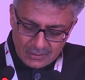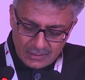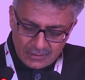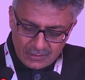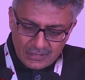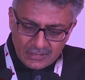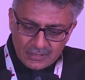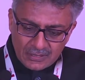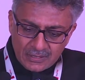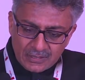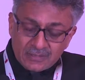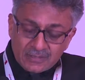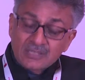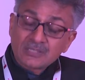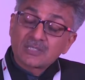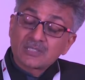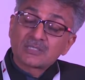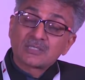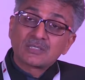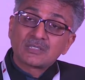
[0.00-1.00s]
that
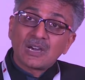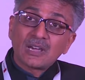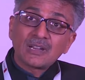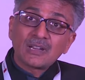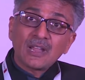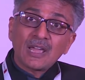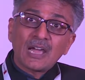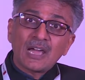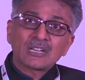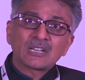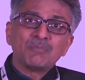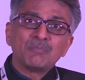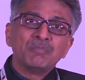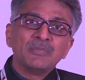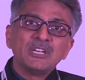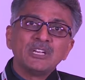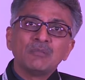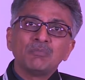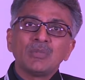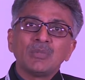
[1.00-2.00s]
this is done at a
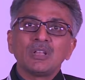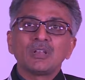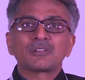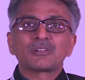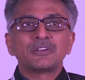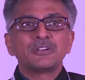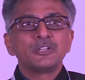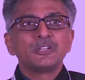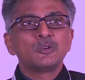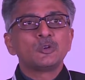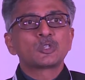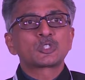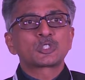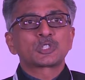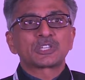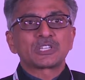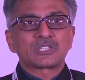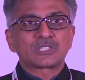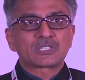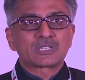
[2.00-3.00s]
minimal reduced
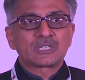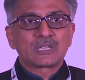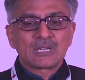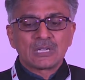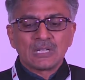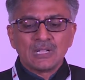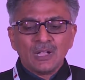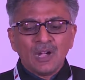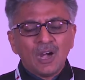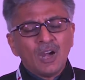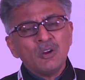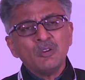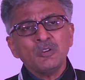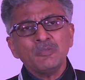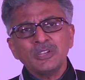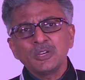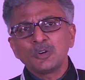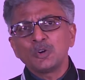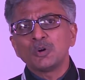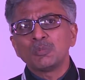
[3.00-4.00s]
risk. How do
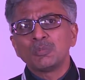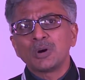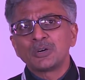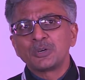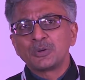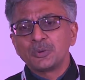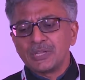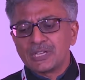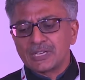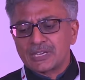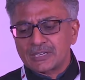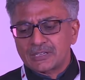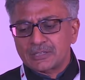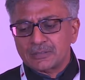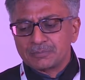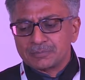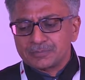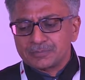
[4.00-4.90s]
we go about doing it?